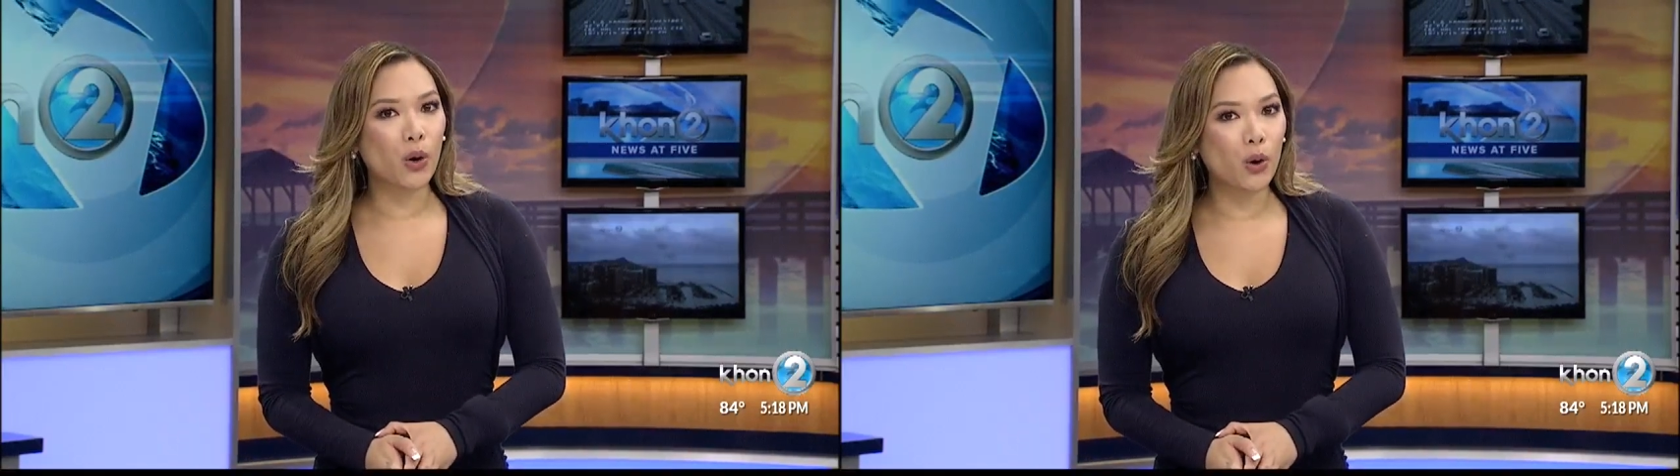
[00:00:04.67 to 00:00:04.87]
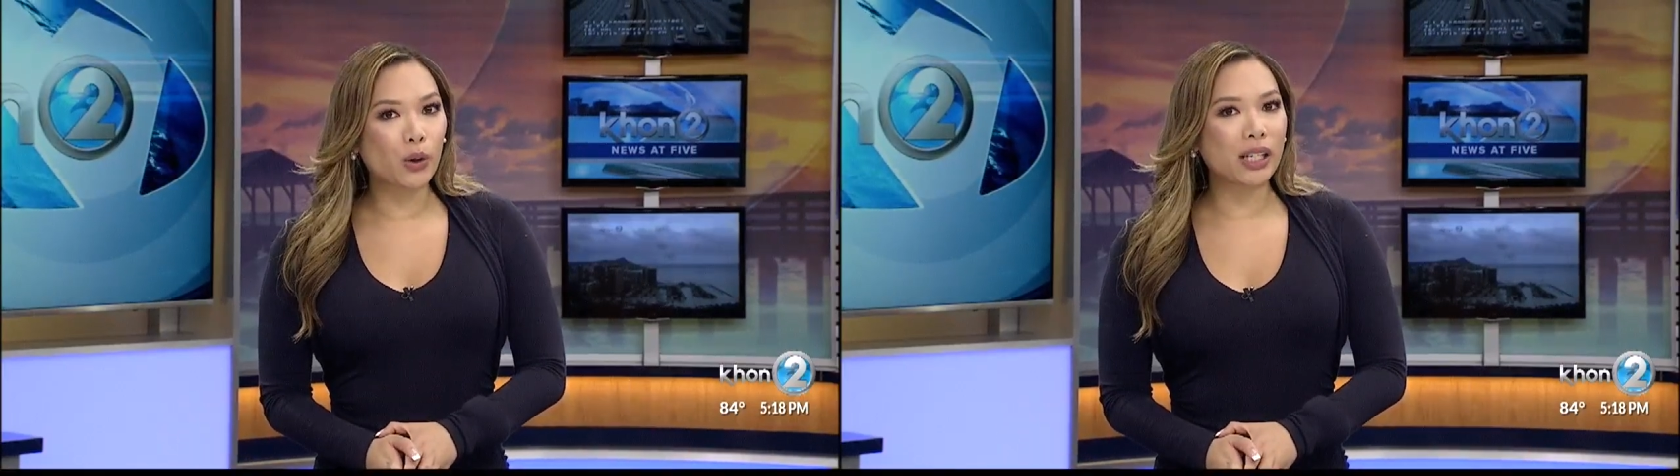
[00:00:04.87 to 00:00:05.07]

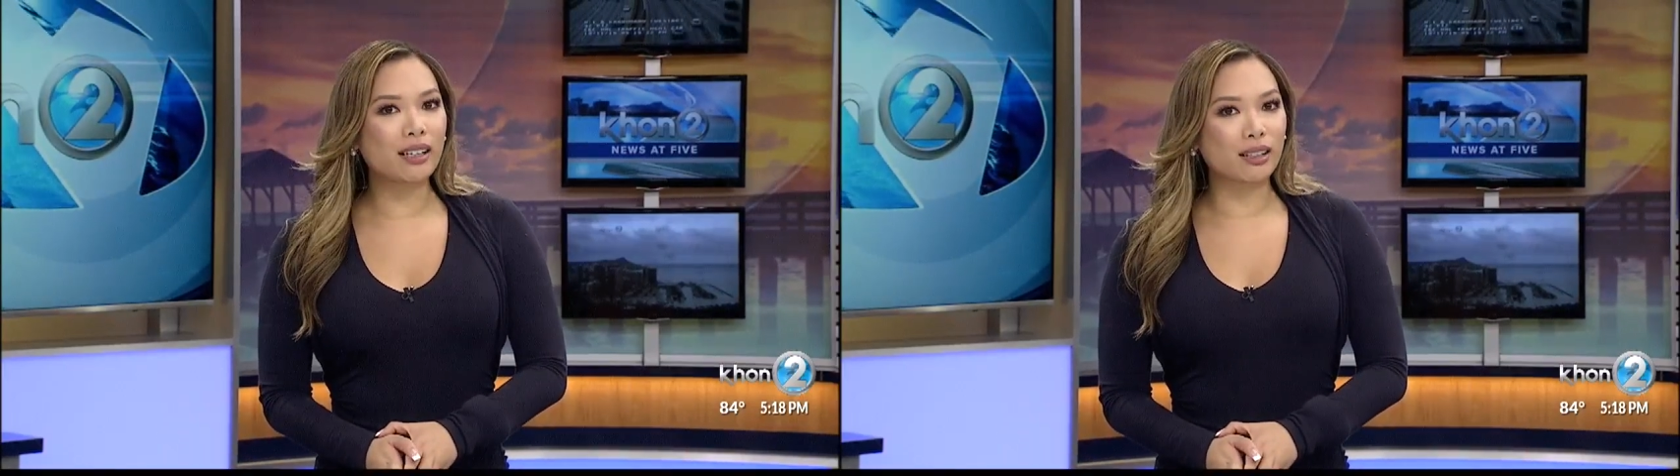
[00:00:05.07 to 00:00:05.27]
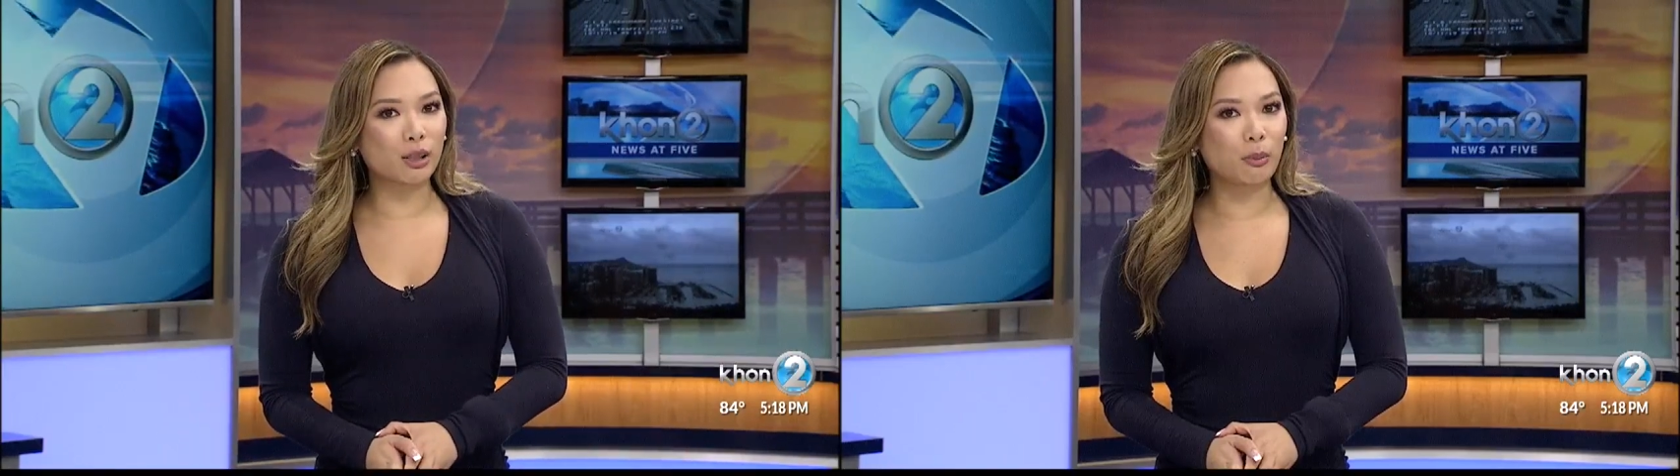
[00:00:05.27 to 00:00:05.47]

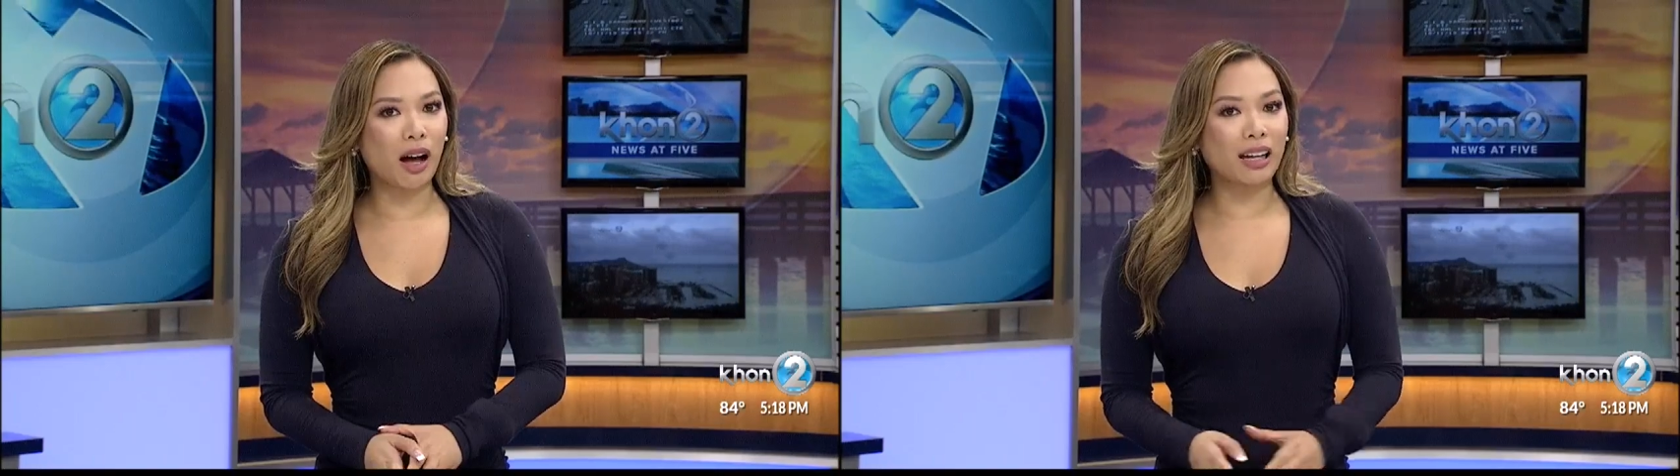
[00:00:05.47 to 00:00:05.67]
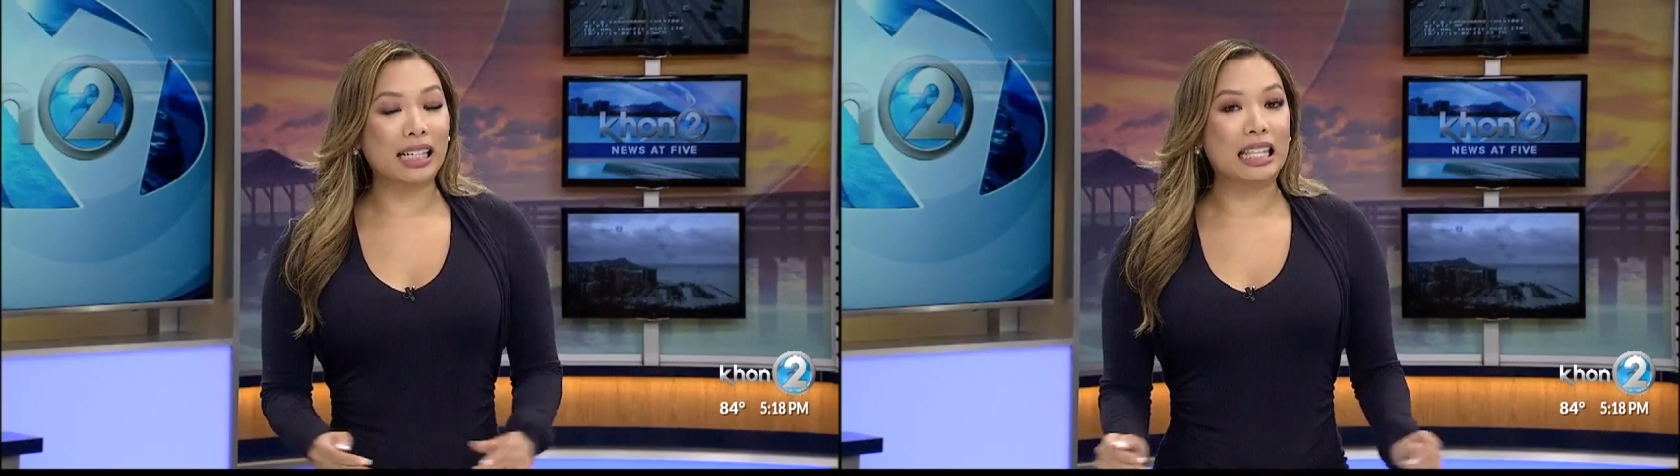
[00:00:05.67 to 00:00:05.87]
earning a
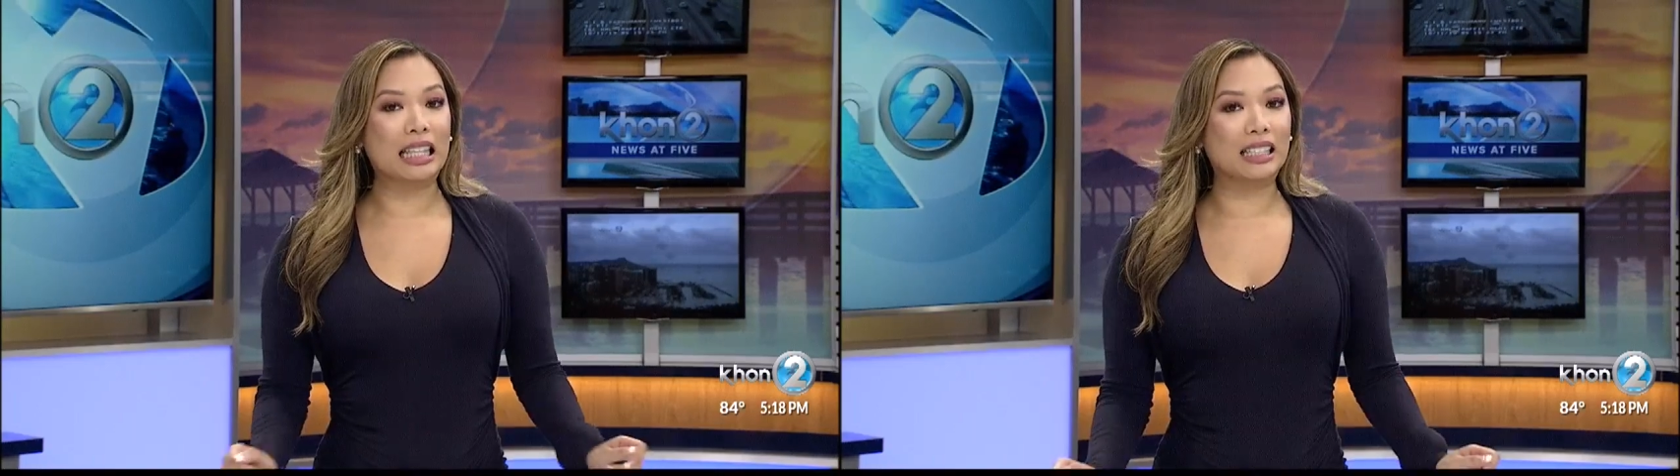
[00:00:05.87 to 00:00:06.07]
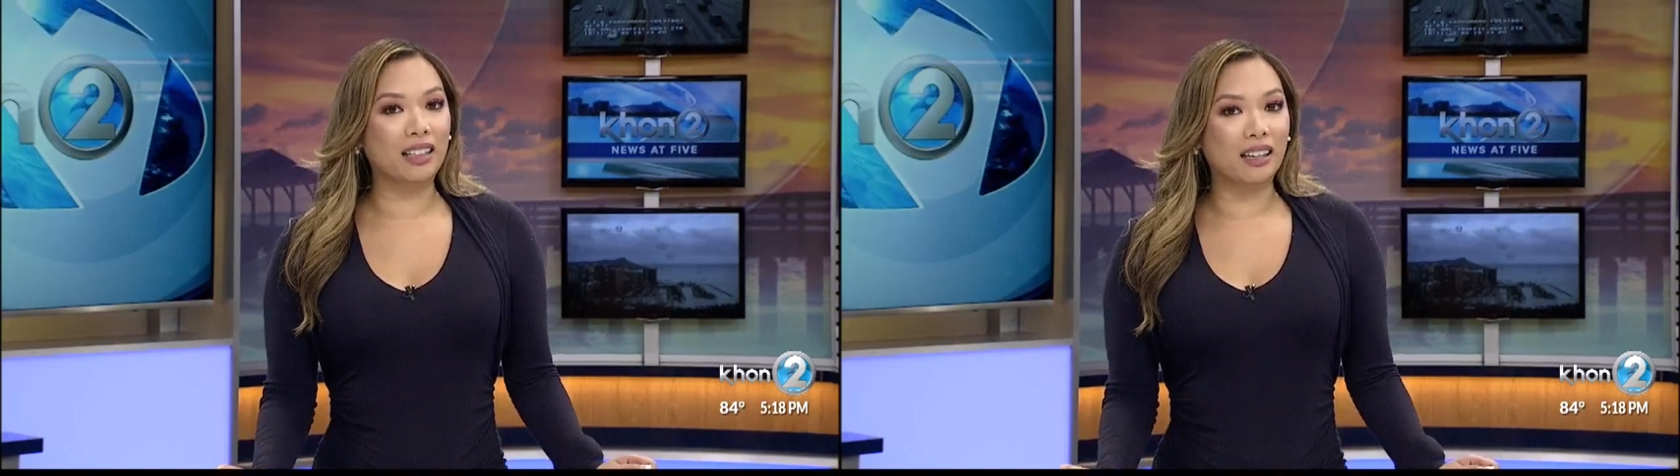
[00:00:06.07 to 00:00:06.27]
spot
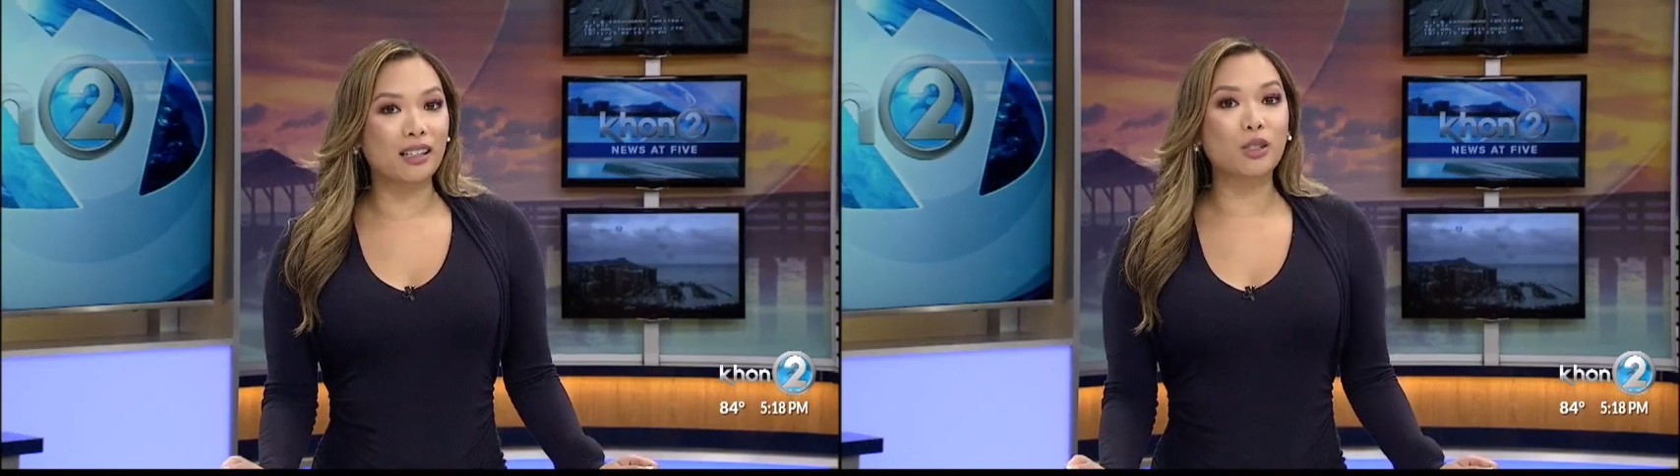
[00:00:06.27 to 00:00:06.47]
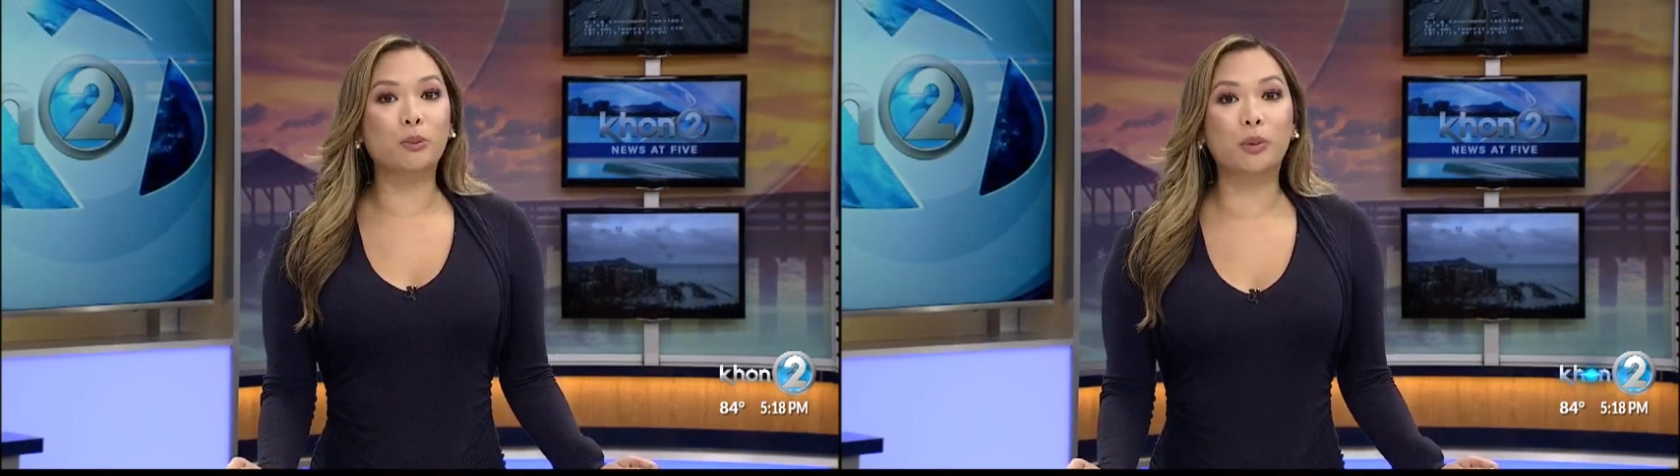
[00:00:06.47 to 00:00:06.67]
in the
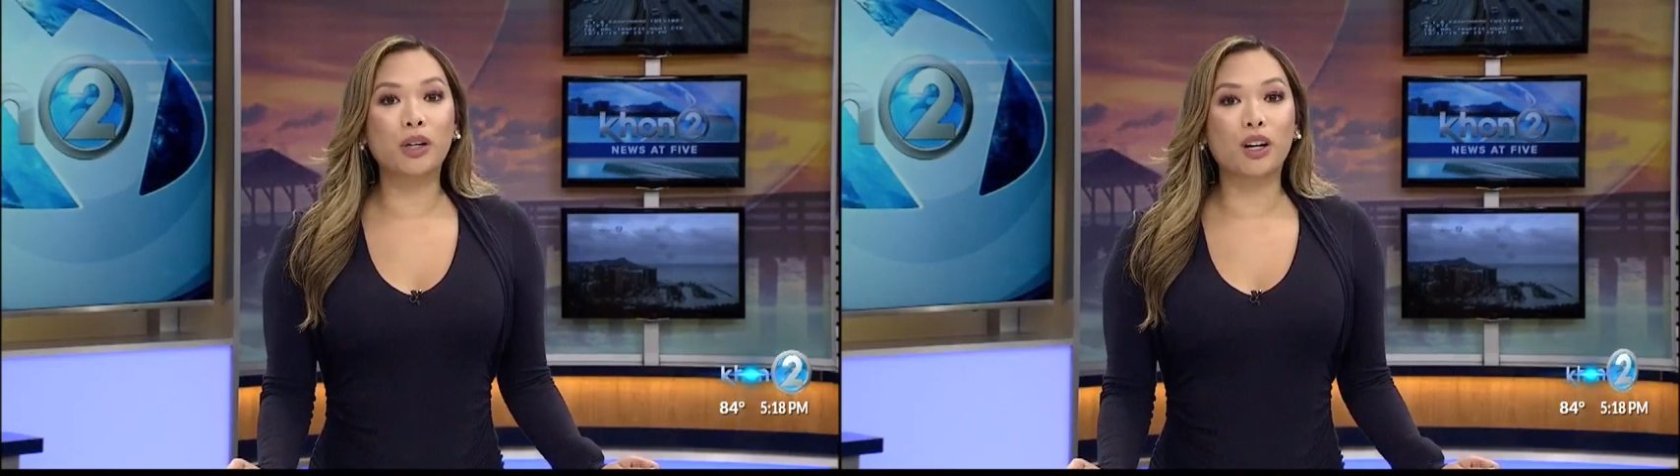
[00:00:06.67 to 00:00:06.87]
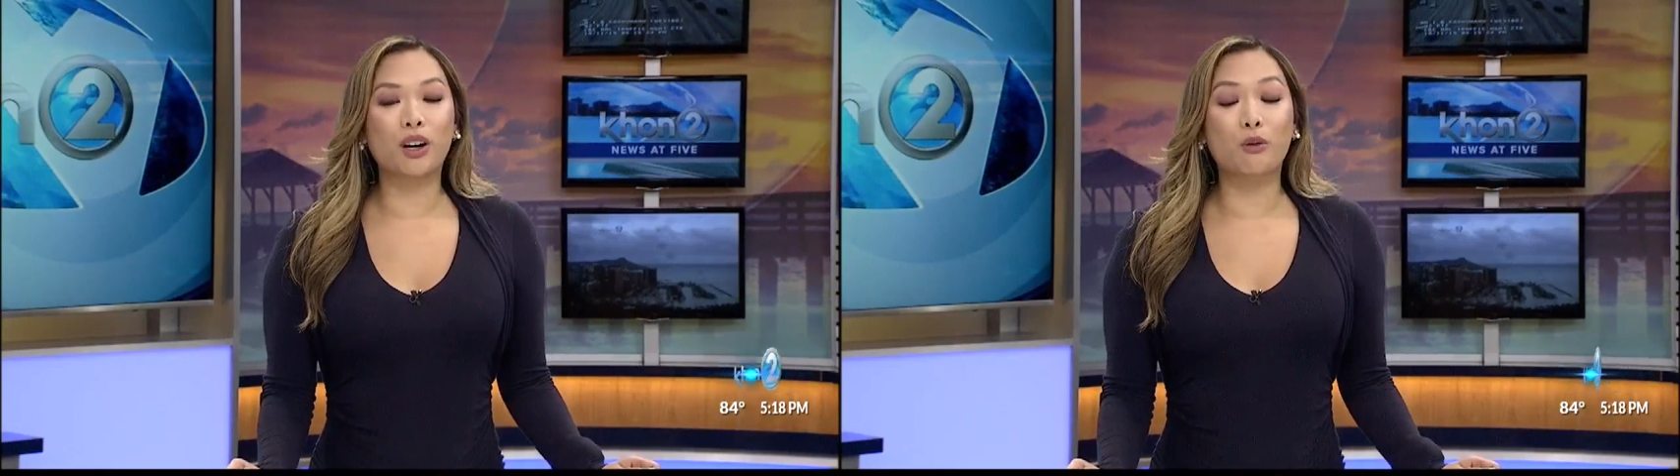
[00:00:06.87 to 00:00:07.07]
Guinness Book